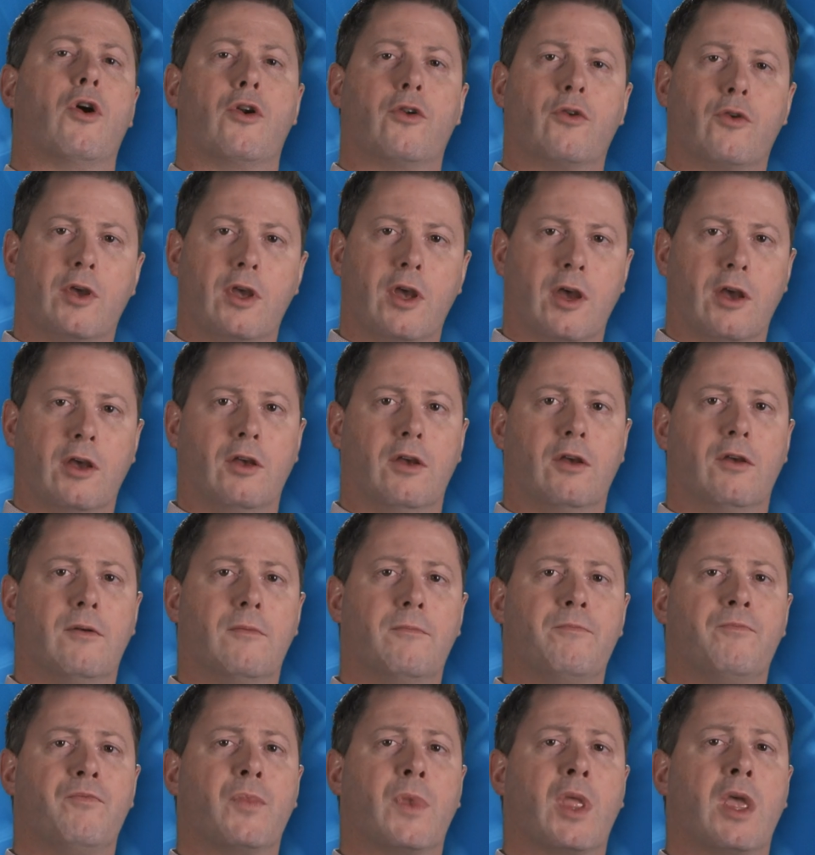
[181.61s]
hundred gig.
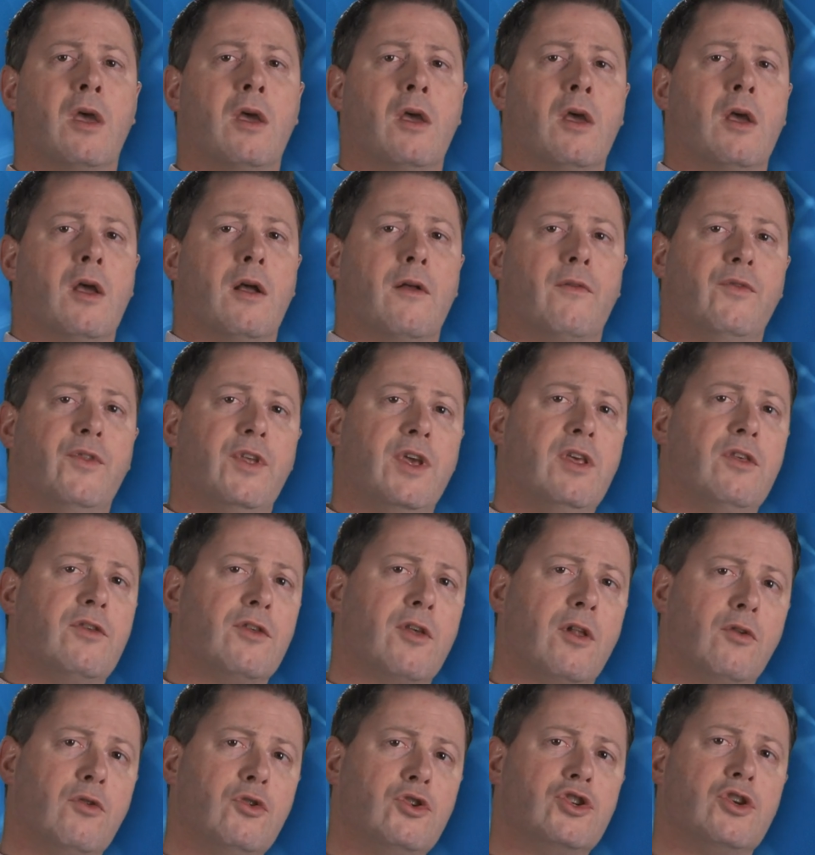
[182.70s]
These
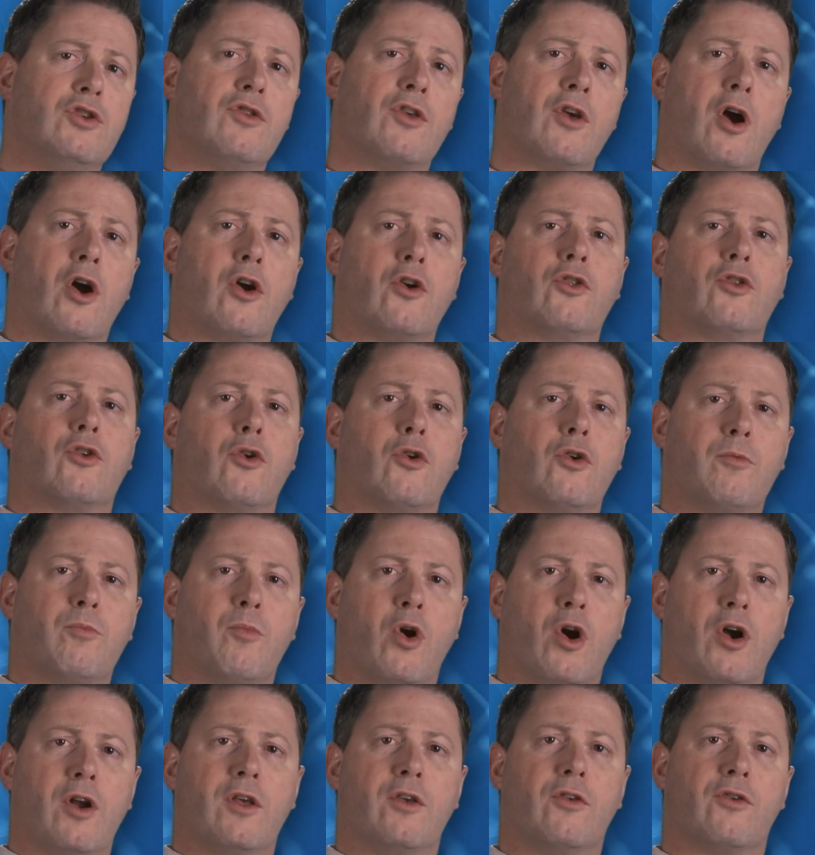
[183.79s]
solutions are
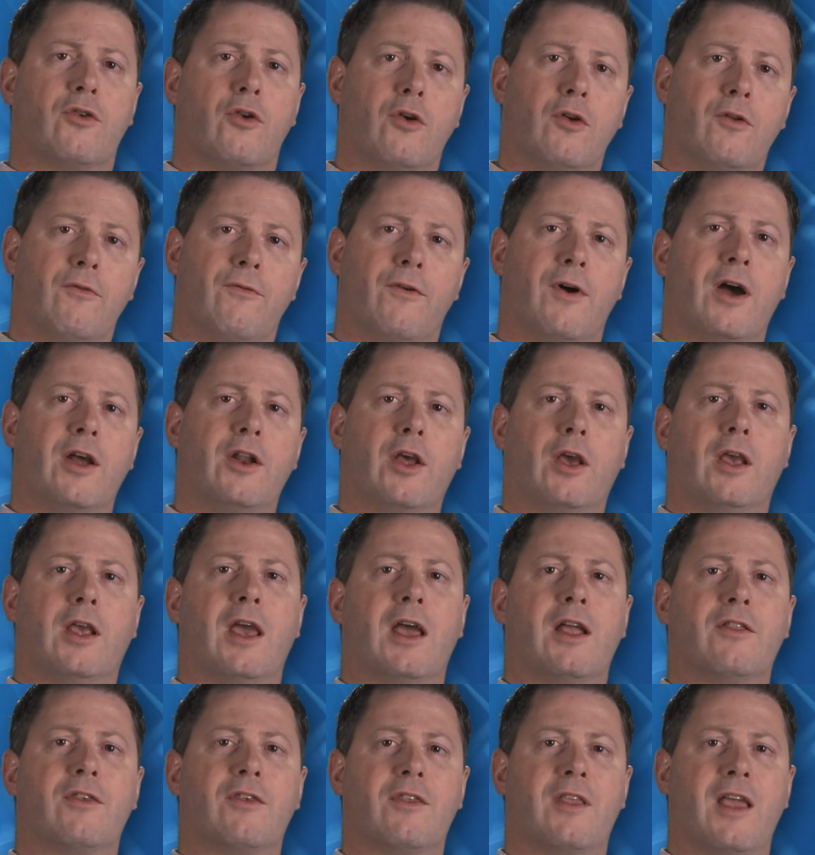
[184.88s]
third-party certified
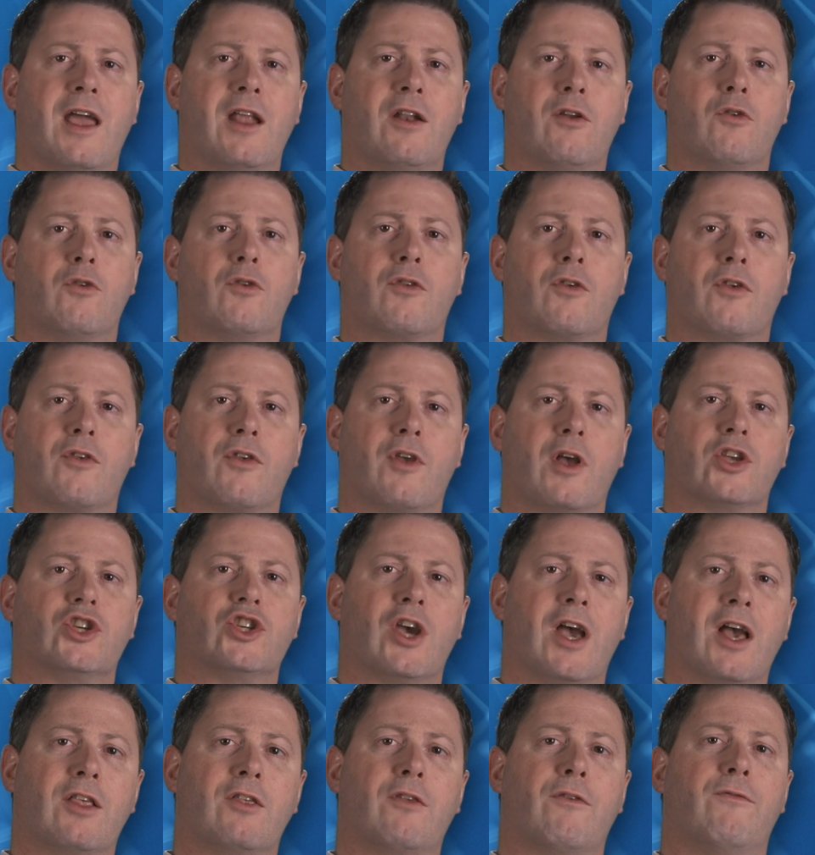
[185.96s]
against standards
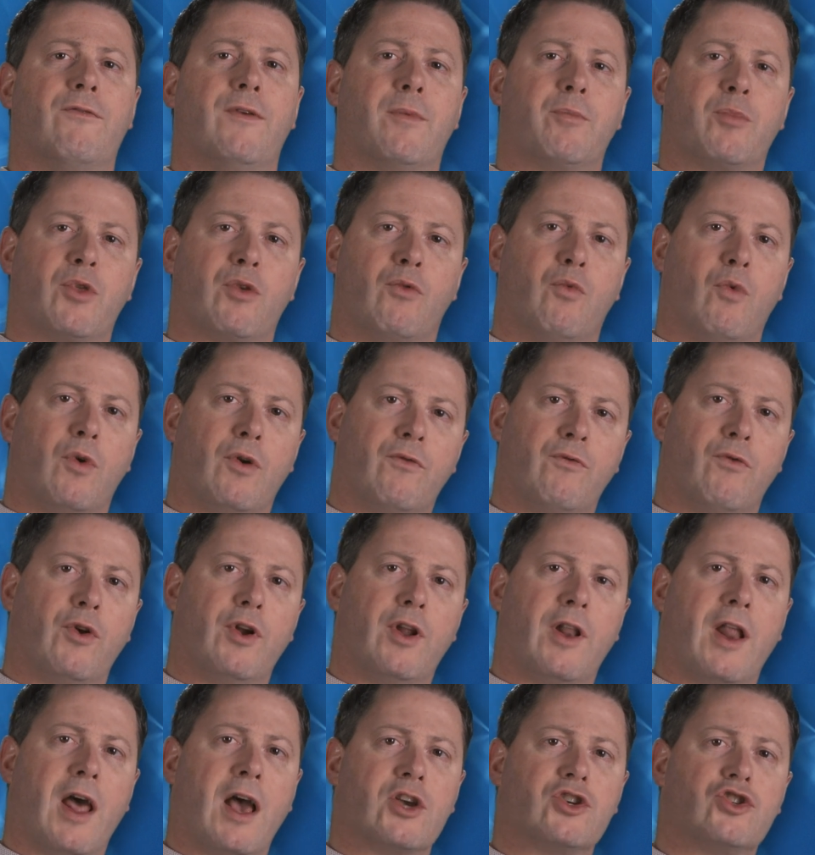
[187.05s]
such as FIPS one
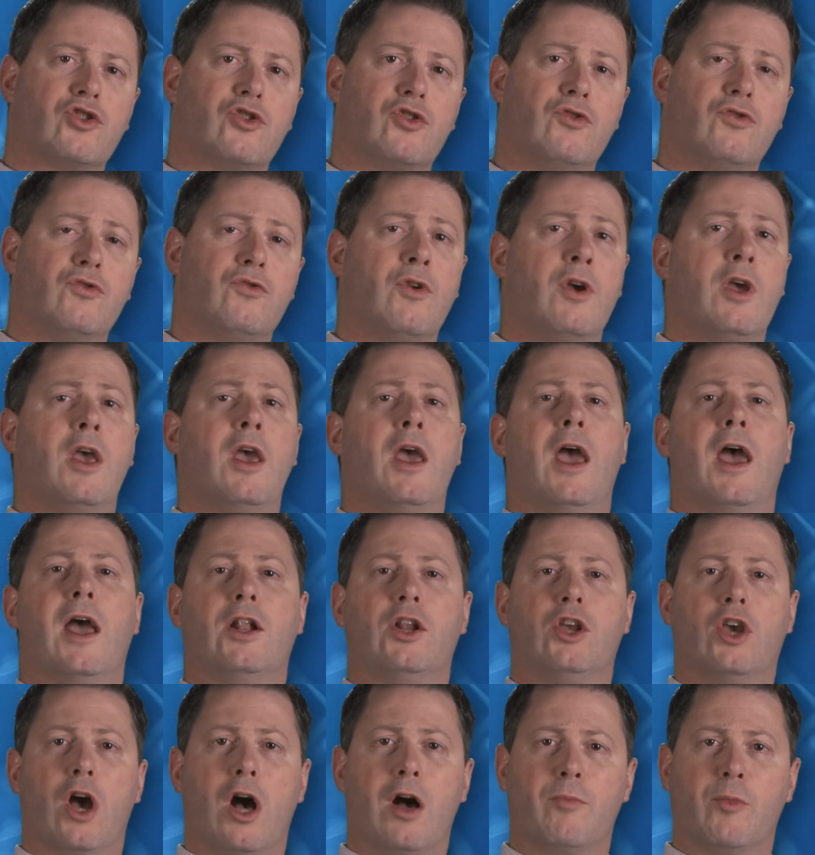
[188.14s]
forty dash two
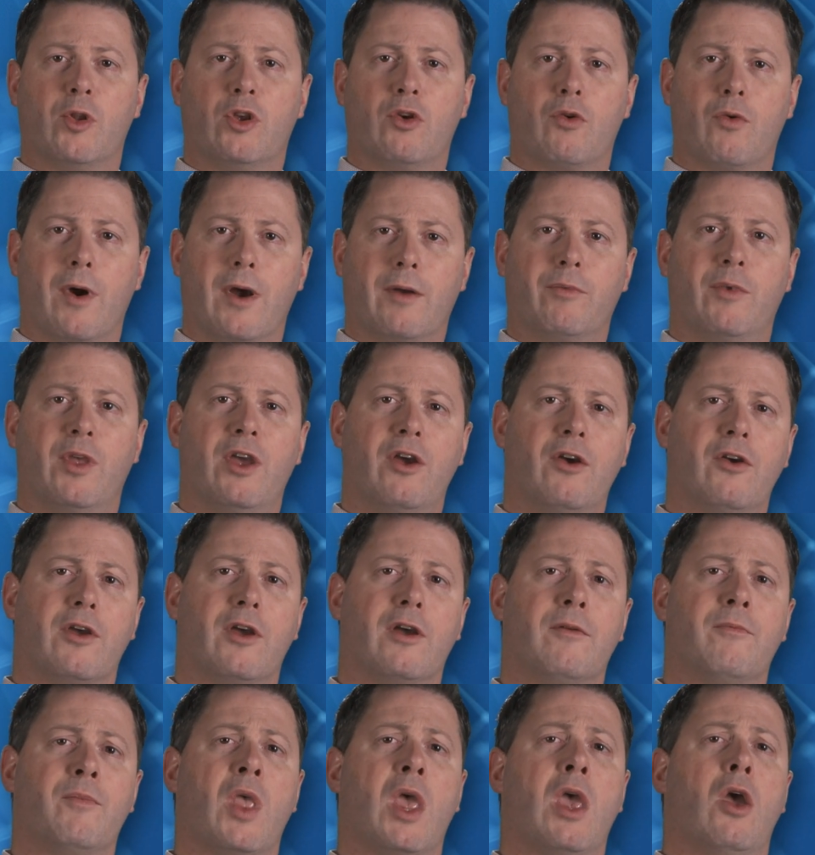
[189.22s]
and Common
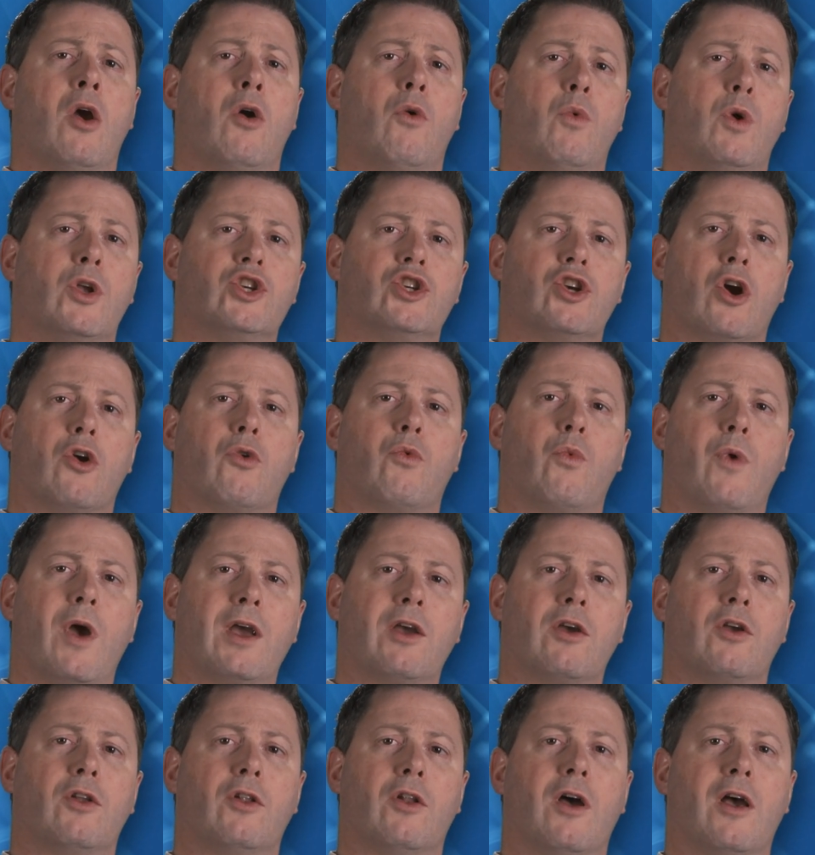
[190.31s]
Criteria, which are
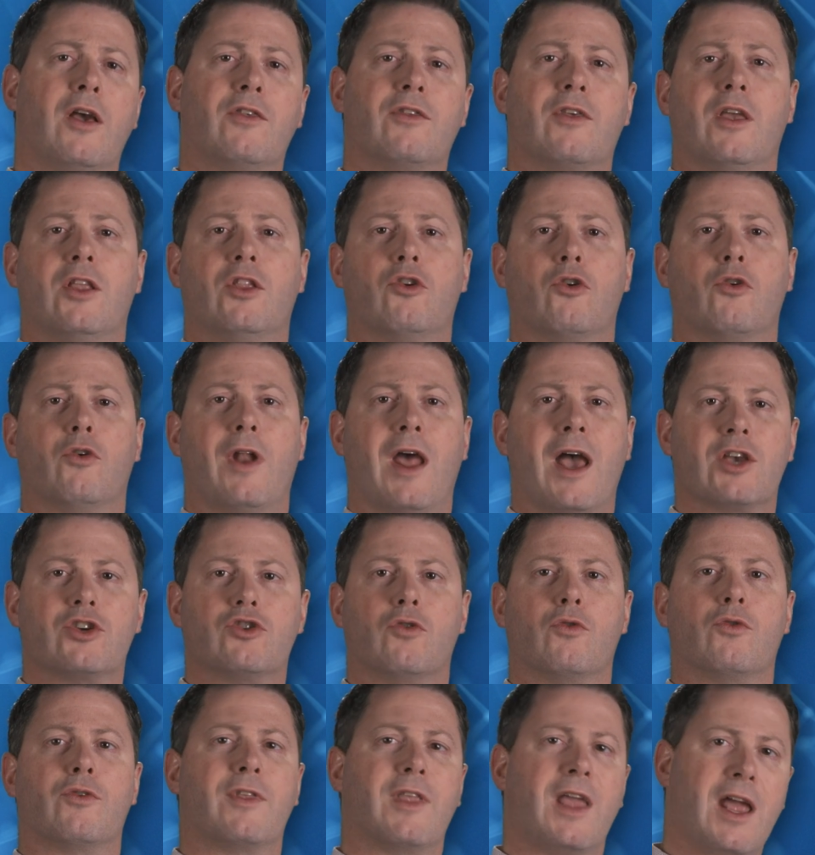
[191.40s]
recognized
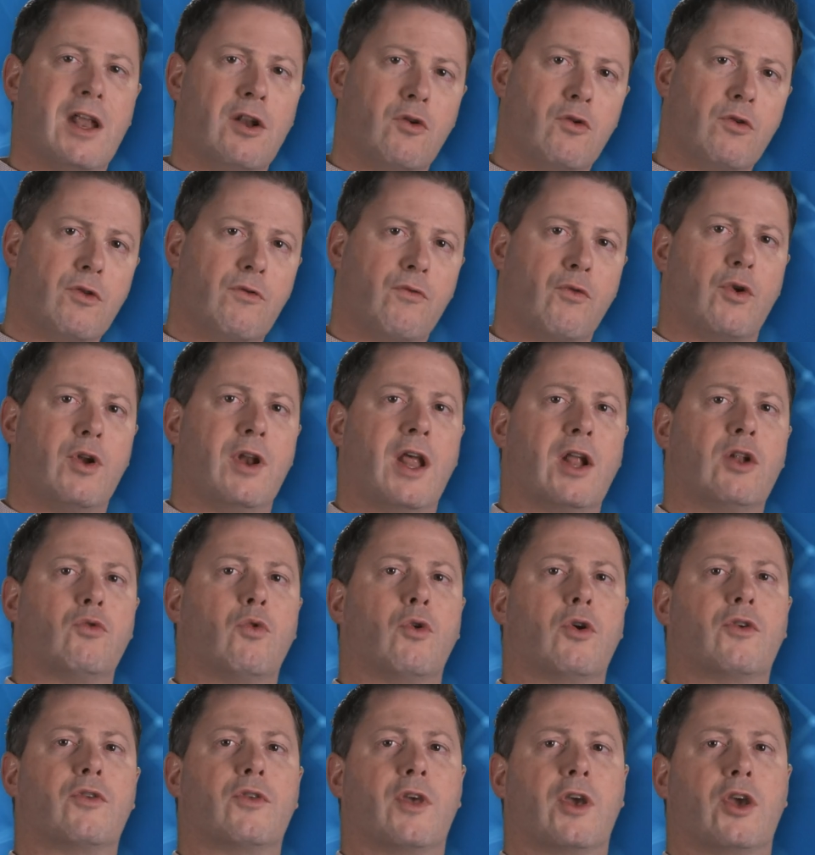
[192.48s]
international standards for
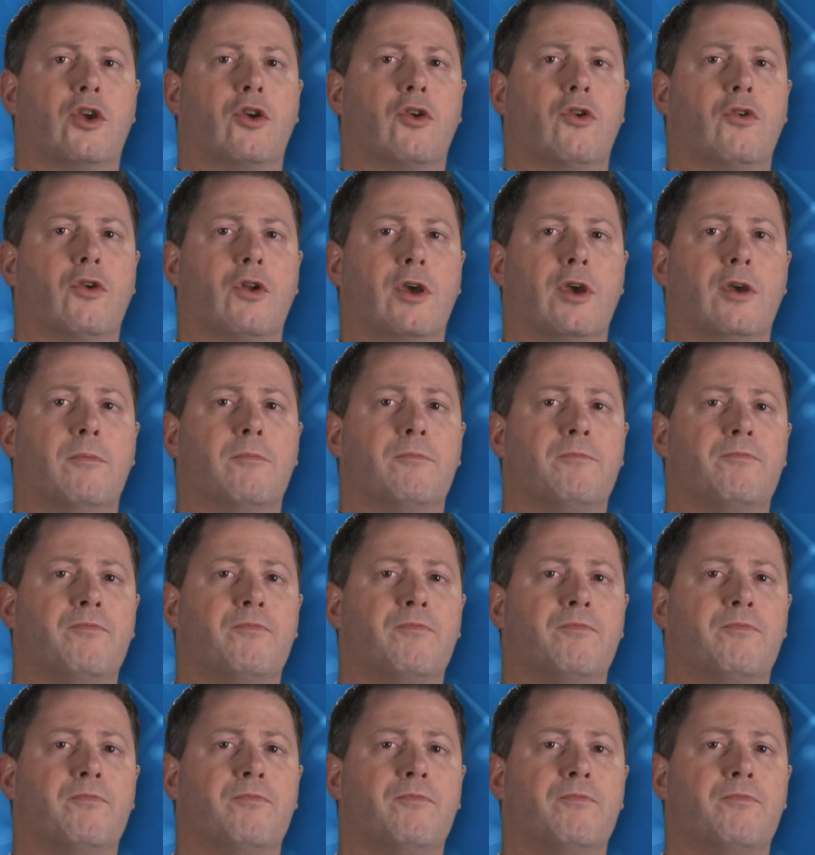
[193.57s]
network security.